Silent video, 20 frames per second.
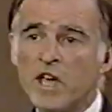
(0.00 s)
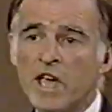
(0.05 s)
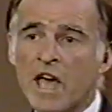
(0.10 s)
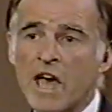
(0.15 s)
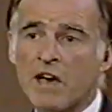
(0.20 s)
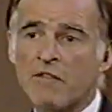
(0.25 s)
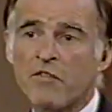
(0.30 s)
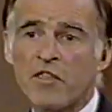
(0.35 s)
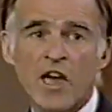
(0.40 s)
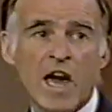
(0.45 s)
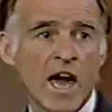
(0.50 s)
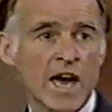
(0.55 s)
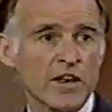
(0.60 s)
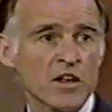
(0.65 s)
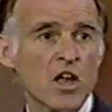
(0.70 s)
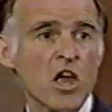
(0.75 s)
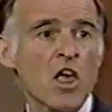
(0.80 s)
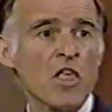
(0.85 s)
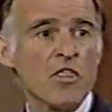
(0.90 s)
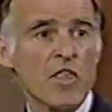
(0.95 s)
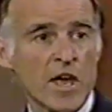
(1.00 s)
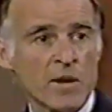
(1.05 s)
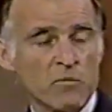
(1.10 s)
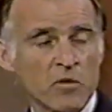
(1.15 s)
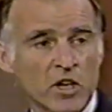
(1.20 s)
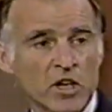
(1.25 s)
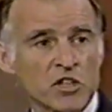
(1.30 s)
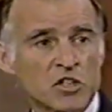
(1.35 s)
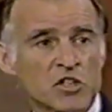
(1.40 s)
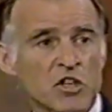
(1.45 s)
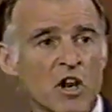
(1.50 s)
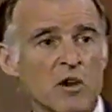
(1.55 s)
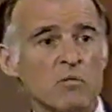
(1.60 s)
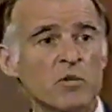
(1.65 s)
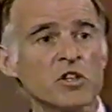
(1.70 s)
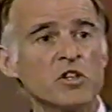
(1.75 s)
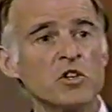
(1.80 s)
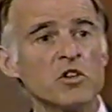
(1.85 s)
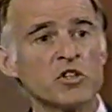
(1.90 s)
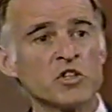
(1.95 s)
have that, then we're going to start
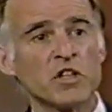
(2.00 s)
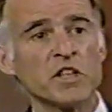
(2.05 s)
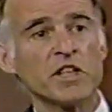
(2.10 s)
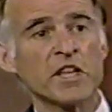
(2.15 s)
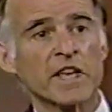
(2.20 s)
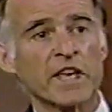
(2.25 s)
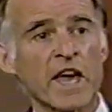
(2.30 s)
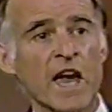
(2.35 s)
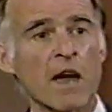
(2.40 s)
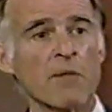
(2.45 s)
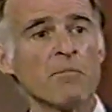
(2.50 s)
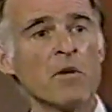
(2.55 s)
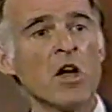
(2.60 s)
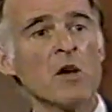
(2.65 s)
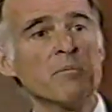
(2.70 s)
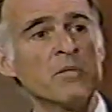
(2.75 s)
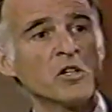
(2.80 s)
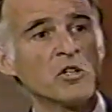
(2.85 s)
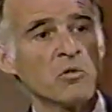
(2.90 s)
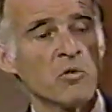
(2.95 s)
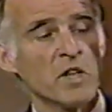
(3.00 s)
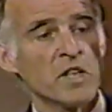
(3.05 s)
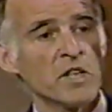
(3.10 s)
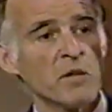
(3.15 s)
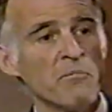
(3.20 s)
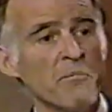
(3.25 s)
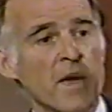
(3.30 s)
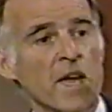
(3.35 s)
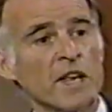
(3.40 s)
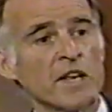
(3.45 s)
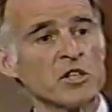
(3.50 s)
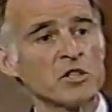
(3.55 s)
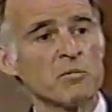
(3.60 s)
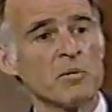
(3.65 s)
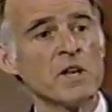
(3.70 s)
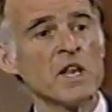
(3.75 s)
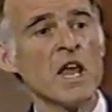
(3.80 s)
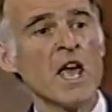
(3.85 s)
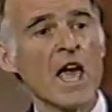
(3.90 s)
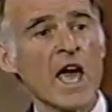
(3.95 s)
reducing the gap between the
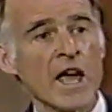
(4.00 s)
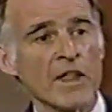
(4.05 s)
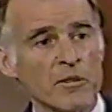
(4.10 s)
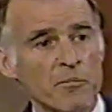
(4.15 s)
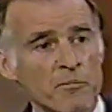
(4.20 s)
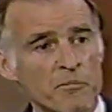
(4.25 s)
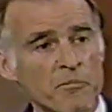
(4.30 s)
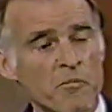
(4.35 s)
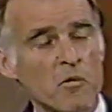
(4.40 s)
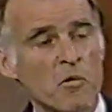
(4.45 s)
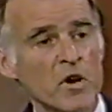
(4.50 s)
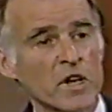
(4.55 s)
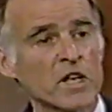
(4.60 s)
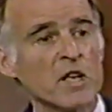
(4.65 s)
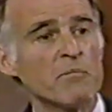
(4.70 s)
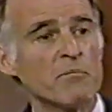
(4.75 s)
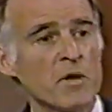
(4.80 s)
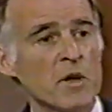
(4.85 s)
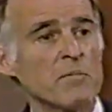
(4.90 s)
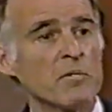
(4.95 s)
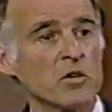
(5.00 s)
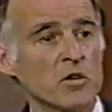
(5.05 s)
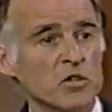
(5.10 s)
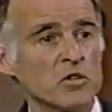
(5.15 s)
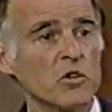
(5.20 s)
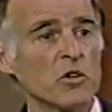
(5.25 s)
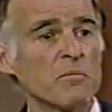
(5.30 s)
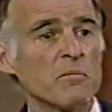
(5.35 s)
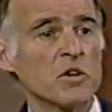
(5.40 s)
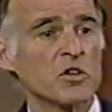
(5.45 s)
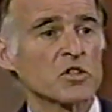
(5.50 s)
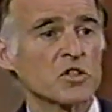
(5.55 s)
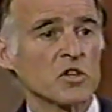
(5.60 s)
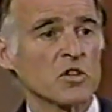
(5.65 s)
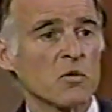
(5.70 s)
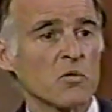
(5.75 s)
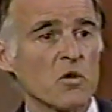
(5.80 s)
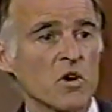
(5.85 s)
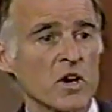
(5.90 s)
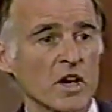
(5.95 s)
management and the working people who are doing most of
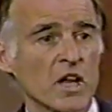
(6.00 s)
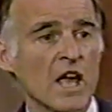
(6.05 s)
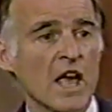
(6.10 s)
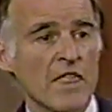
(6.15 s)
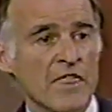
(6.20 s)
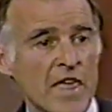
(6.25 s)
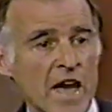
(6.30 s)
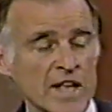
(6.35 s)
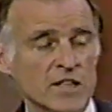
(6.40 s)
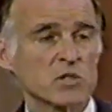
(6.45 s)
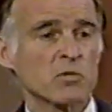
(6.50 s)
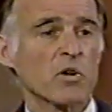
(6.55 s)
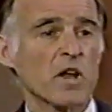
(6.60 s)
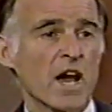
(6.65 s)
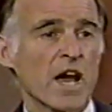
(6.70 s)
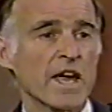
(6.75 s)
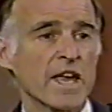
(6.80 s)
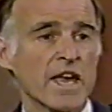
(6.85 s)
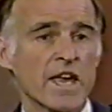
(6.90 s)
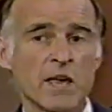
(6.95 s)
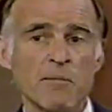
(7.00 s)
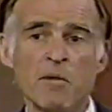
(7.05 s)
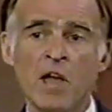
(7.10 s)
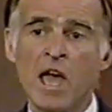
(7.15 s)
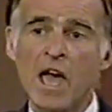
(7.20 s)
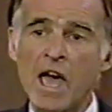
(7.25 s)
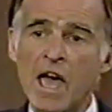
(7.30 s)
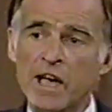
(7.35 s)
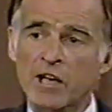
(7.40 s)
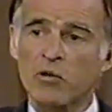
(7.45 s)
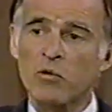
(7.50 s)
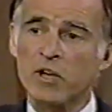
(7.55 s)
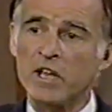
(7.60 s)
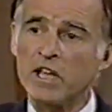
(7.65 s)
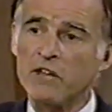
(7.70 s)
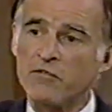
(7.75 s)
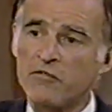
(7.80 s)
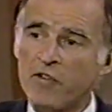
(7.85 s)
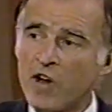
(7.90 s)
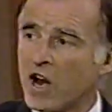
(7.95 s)
the Governor work. Brown. That's what I aim. Equity,
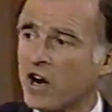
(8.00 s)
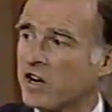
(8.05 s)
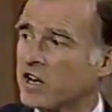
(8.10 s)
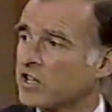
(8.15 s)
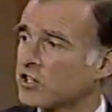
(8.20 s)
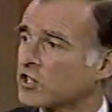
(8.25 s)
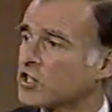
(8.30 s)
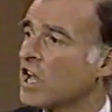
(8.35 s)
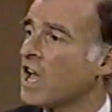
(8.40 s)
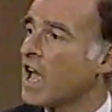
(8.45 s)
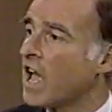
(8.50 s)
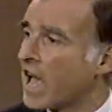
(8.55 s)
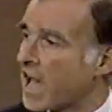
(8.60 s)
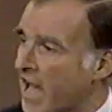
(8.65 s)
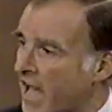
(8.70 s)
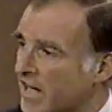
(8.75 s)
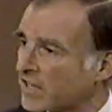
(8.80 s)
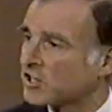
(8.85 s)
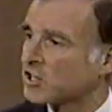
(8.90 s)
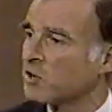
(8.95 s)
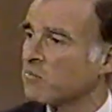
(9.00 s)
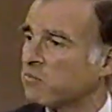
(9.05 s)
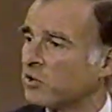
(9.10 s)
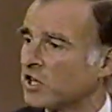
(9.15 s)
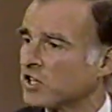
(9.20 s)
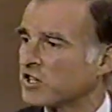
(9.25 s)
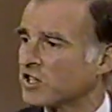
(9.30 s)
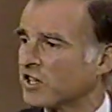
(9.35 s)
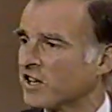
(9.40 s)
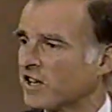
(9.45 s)
fairness, and simplicity.